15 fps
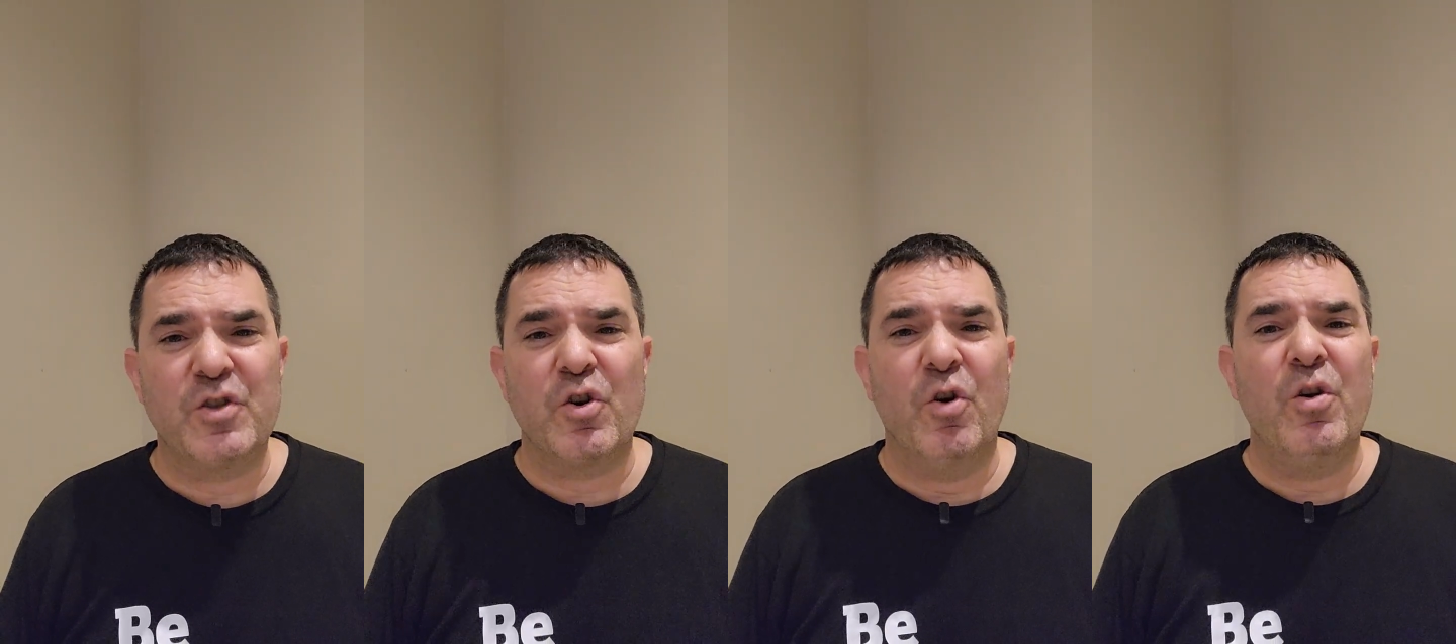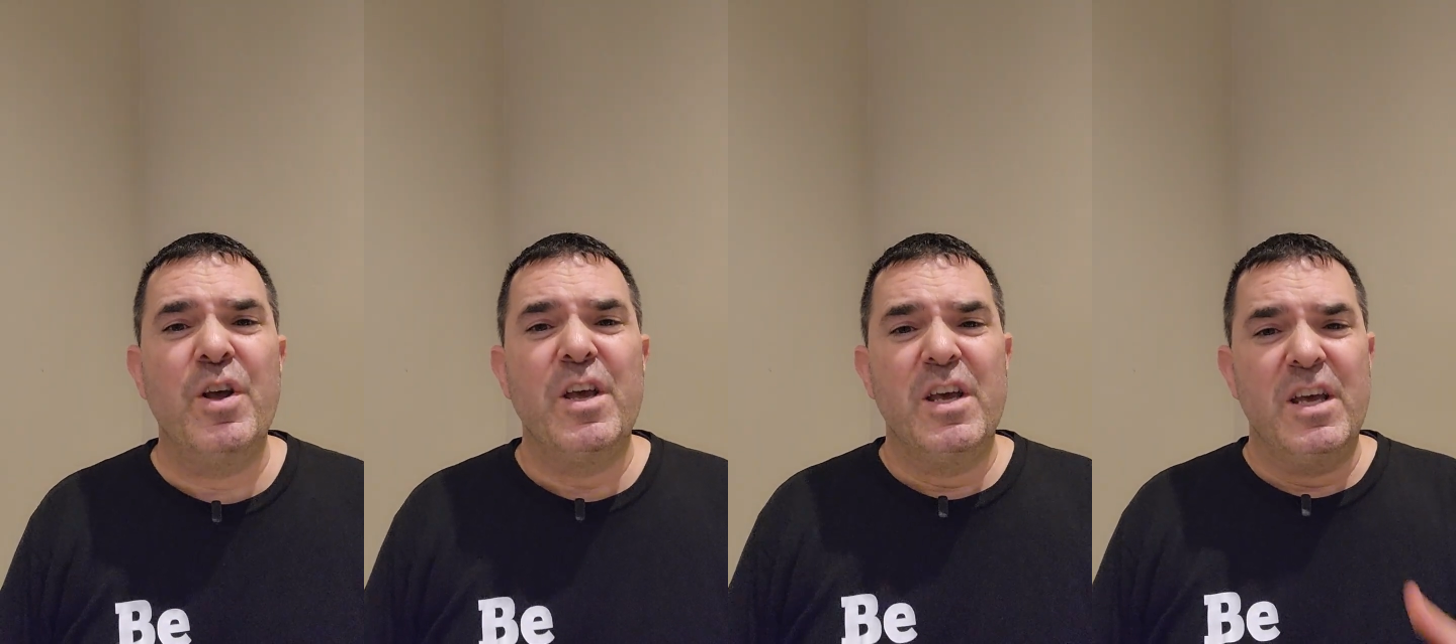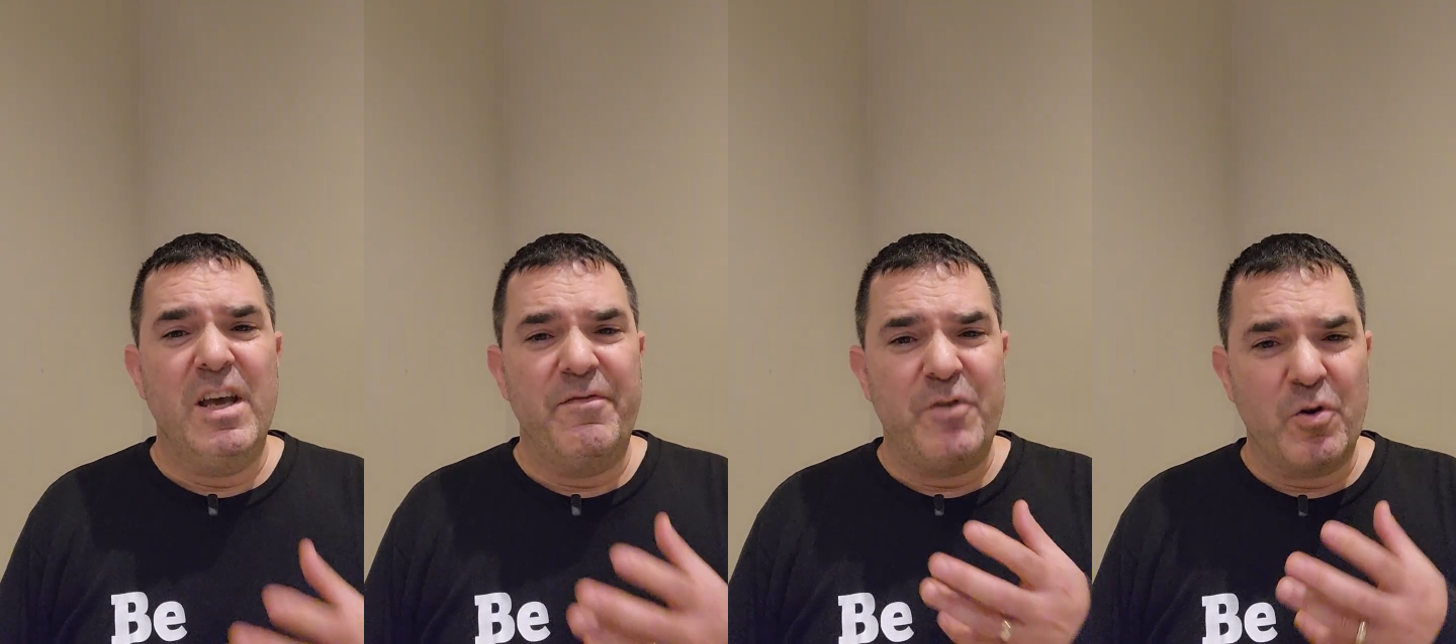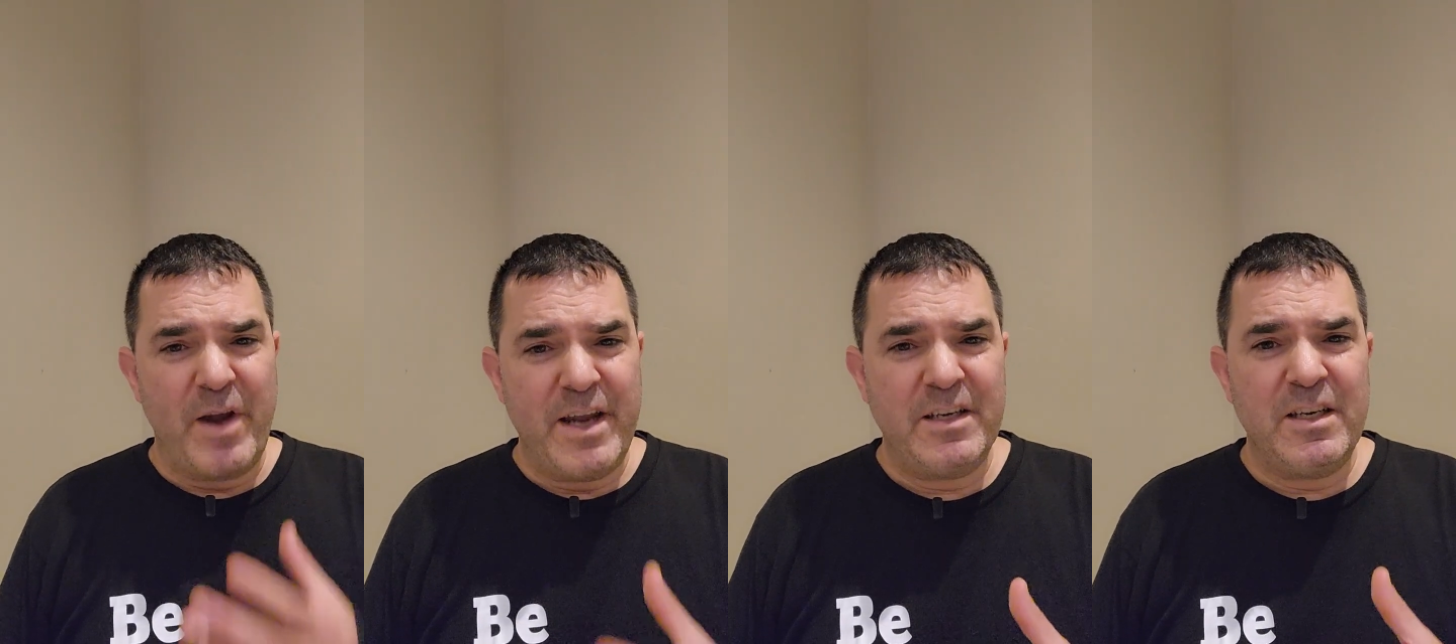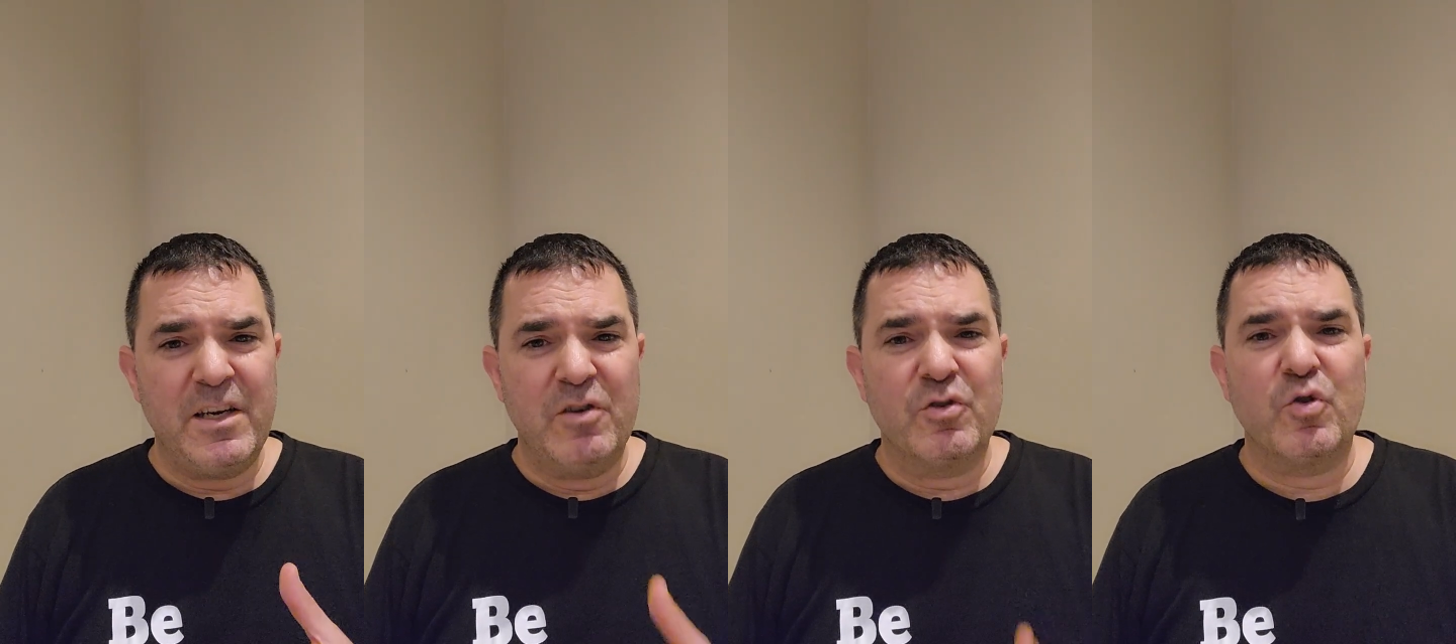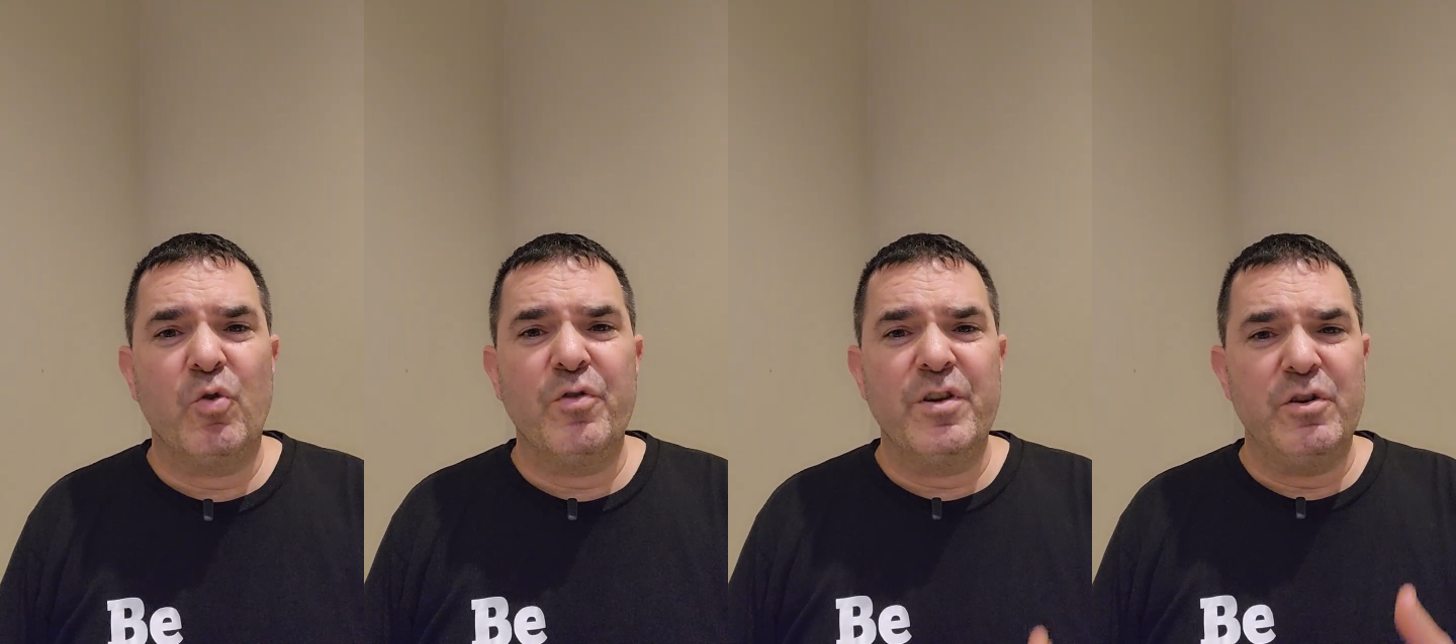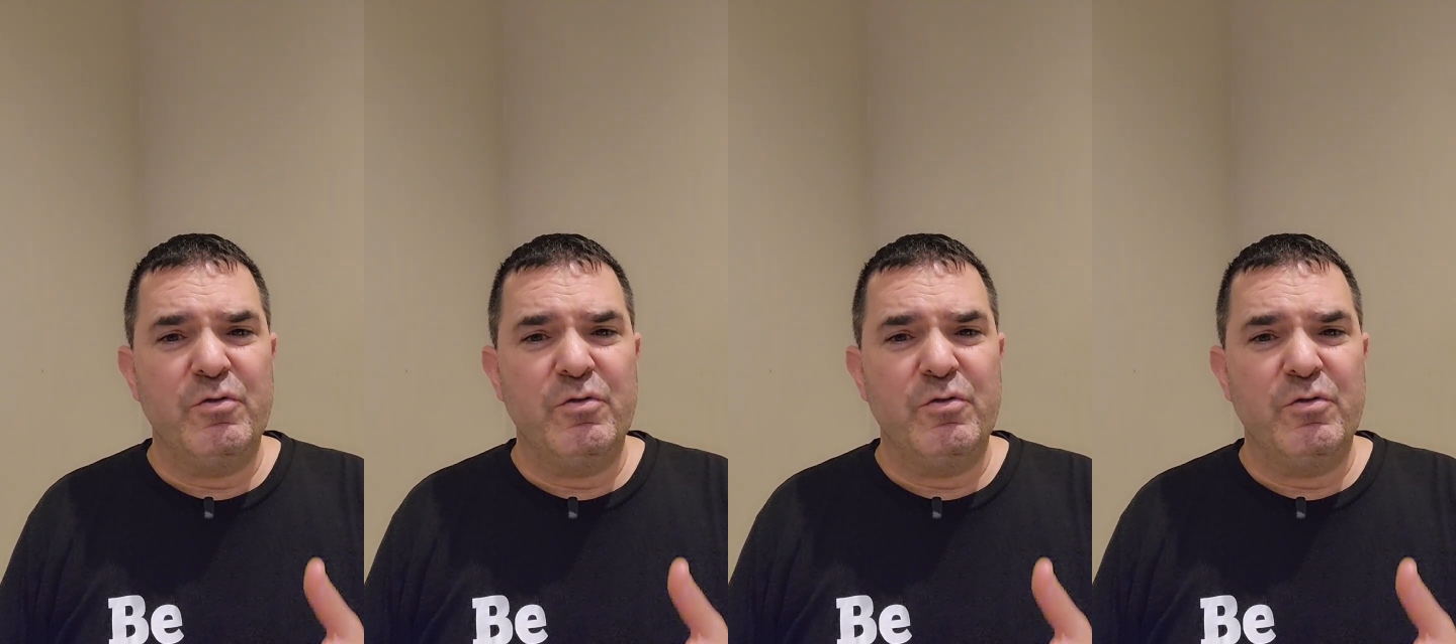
So if you're 18 years old